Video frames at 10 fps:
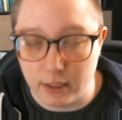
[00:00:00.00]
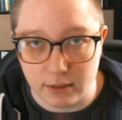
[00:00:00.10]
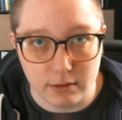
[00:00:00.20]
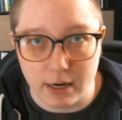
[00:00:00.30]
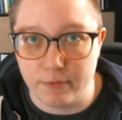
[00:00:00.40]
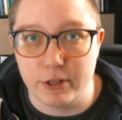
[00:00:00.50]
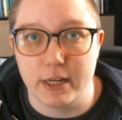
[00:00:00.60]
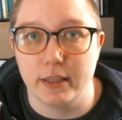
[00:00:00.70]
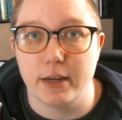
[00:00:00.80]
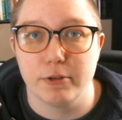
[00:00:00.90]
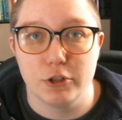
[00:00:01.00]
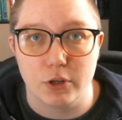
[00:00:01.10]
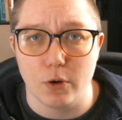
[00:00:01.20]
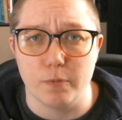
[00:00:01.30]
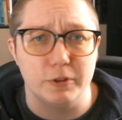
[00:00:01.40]
in everyday language,
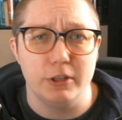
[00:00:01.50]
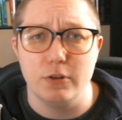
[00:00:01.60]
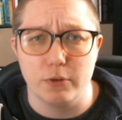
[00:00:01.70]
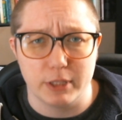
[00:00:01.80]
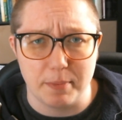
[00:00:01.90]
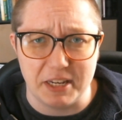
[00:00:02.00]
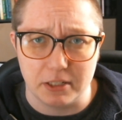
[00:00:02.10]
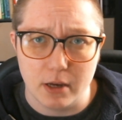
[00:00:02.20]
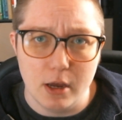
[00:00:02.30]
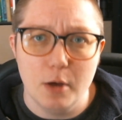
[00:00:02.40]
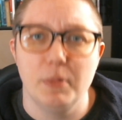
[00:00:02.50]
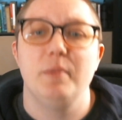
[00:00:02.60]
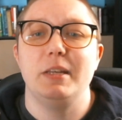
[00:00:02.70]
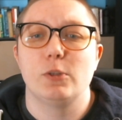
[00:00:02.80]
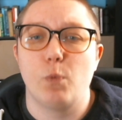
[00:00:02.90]
so hopefully you know what that means, but it
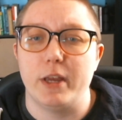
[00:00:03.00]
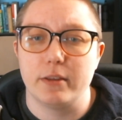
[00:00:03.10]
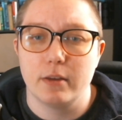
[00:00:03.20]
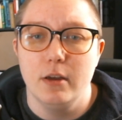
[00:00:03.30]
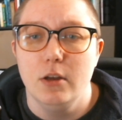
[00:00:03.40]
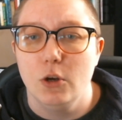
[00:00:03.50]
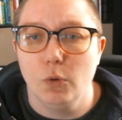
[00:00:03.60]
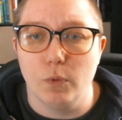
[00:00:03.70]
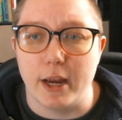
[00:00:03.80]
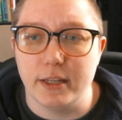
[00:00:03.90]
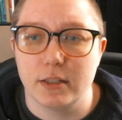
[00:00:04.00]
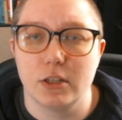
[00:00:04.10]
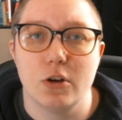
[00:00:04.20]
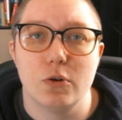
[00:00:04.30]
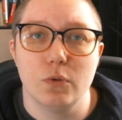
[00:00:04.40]
means with, right?
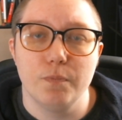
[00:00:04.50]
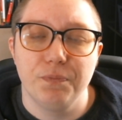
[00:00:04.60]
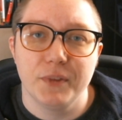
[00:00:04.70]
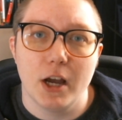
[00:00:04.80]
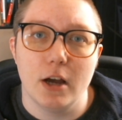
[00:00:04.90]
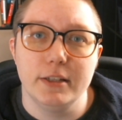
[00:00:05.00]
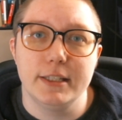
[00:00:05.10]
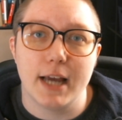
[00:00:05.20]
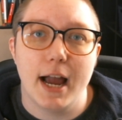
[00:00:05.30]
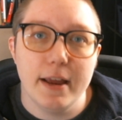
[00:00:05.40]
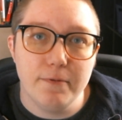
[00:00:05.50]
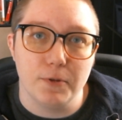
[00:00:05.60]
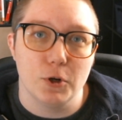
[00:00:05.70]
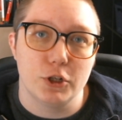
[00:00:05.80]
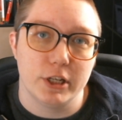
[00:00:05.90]
So a
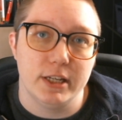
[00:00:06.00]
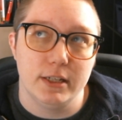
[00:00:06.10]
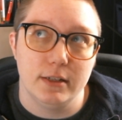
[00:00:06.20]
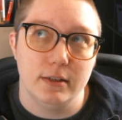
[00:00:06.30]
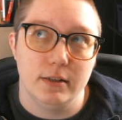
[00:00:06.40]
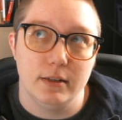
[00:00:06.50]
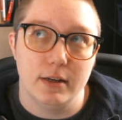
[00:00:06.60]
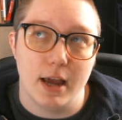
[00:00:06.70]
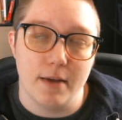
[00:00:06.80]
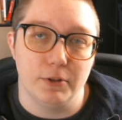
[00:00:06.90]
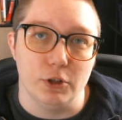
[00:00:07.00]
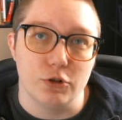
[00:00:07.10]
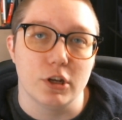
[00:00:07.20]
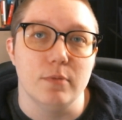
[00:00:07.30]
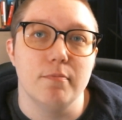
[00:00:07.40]
divergent
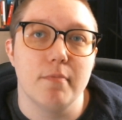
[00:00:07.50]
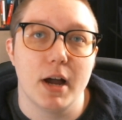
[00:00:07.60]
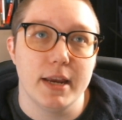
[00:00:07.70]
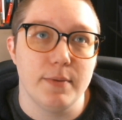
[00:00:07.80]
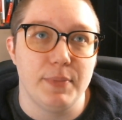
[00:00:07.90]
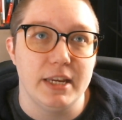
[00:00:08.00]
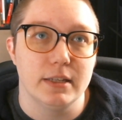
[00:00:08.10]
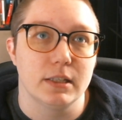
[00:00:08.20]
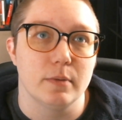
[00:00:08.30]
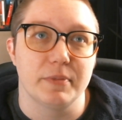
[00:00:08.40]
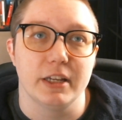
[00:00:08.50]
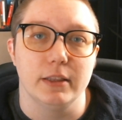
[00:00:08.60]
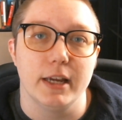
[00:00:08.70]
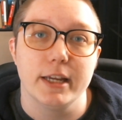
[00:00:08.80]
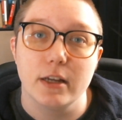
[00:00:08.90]
evolution might be something
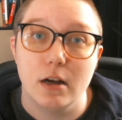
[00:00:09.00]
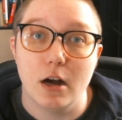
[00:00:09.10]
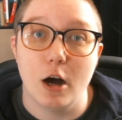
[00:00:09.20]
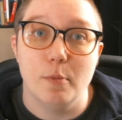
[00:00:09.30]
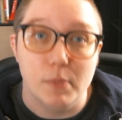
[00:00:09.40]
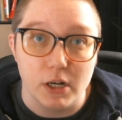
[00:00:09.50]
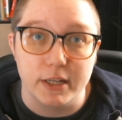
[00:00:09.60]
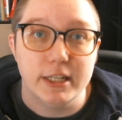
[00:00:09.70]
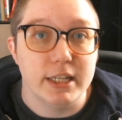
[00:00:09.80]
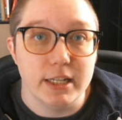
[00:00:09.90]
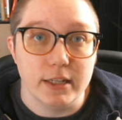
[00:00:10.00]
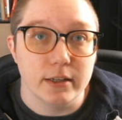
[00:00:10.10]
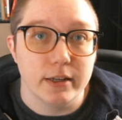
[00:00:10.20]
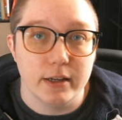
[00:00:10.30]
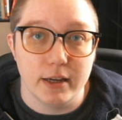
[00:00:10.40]
like a monkey
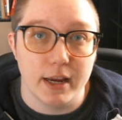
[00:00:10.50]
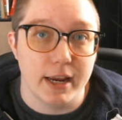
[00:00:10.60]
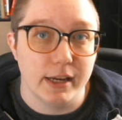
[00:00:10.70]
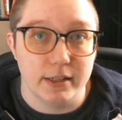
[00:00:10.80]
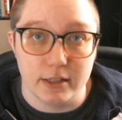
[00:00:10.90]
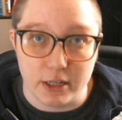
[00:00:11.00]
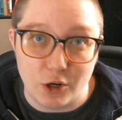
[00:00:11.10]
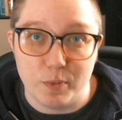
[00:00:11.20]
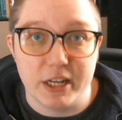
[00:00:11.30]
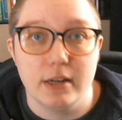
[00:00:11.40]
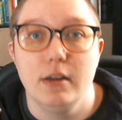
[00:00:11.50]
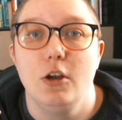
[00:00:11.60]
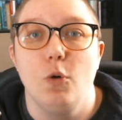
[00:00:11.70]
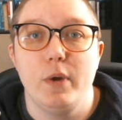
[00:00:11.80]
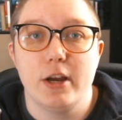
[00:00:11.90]
and a human.
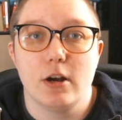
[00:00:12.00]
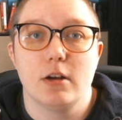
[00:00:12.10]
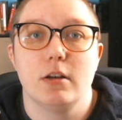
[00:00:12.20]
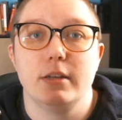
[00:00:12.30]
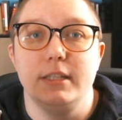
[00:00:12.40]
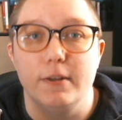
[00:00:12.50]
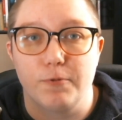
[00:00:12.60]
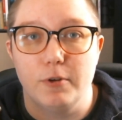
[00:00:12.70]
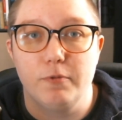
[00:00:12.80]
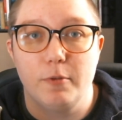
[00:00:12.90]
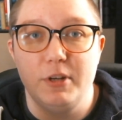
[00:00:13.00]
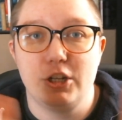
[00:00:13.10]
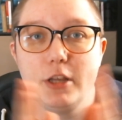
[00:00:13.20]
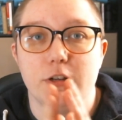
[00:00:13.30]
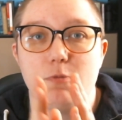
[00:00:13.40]
We are different from each
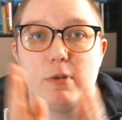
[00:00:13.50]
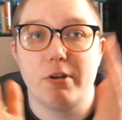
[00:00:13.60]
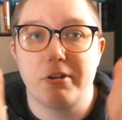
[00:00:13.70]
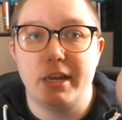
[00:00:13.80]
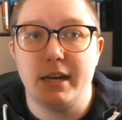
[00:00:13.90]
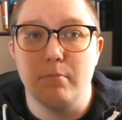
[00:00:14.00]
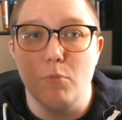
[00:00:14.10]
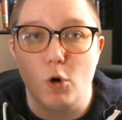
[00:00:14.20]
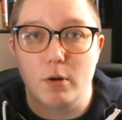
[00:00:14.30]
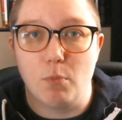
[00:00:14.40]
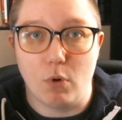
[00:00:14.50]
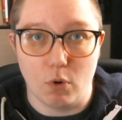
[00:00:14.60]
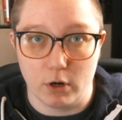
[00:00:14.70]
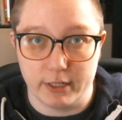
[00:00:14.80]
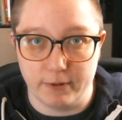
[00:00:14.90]
other and we are getting more and
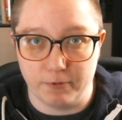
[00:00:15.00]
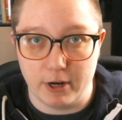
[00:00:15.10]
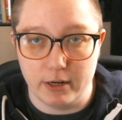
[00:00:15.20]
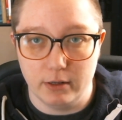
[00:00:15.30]
more different.